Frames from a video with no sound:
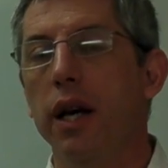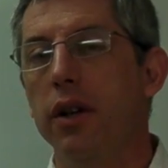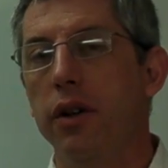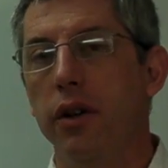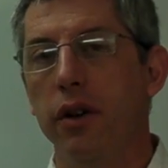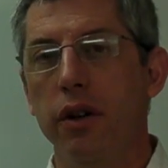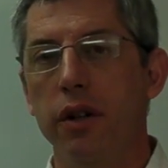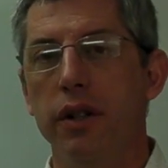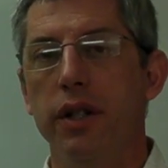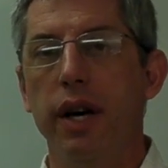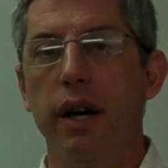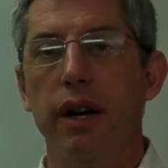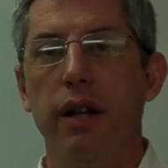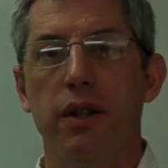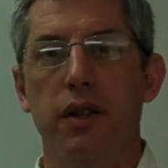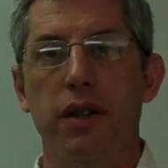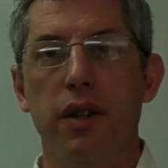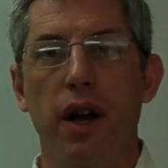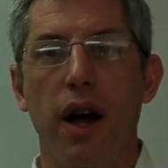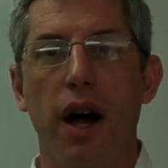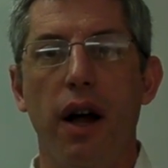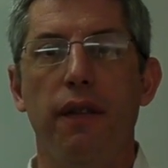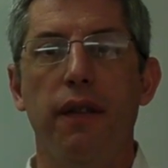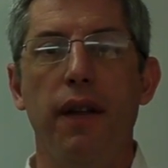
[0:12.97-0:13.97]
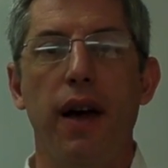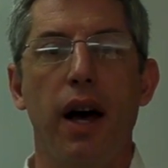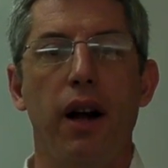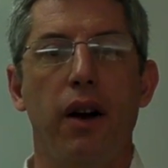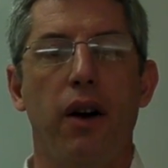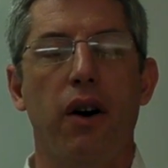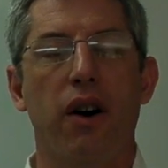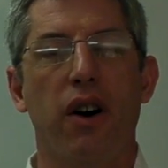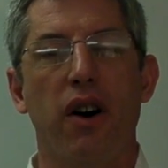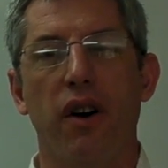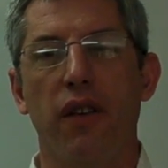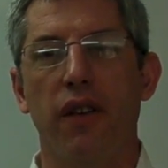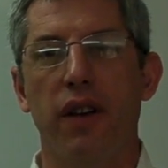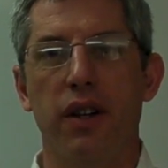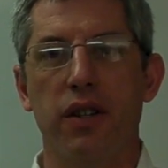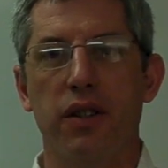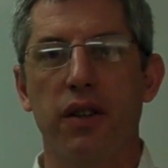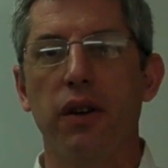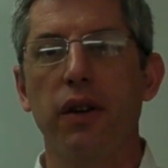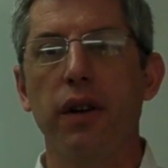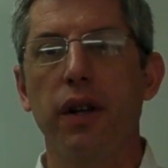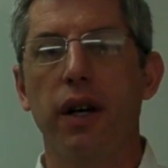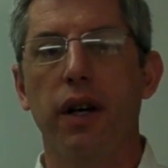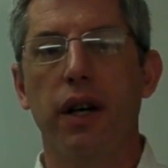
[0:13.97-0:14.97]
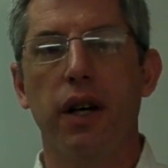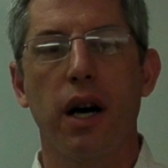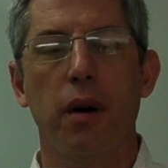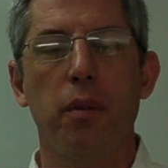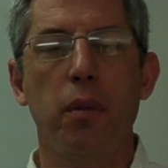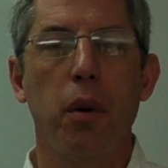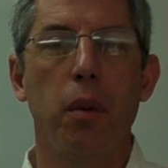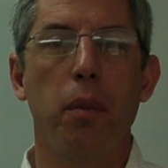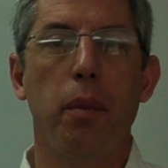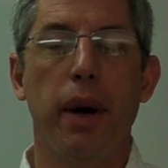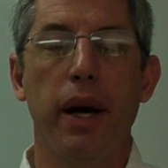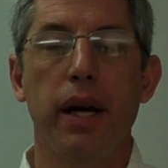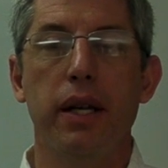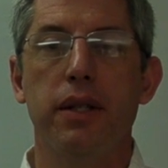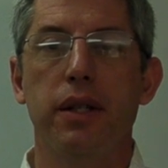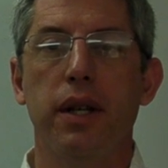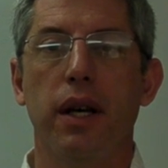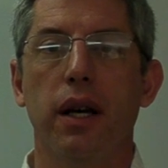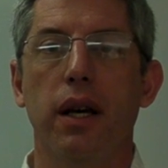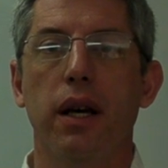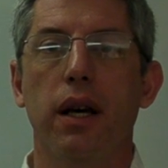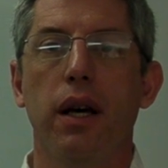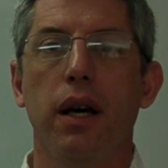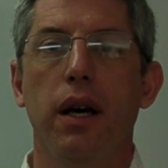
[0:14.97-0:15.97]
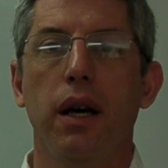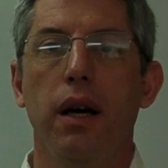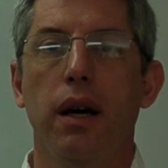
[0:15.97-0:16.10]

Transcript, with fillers: Turns out it's not that hard. There's only a couple basic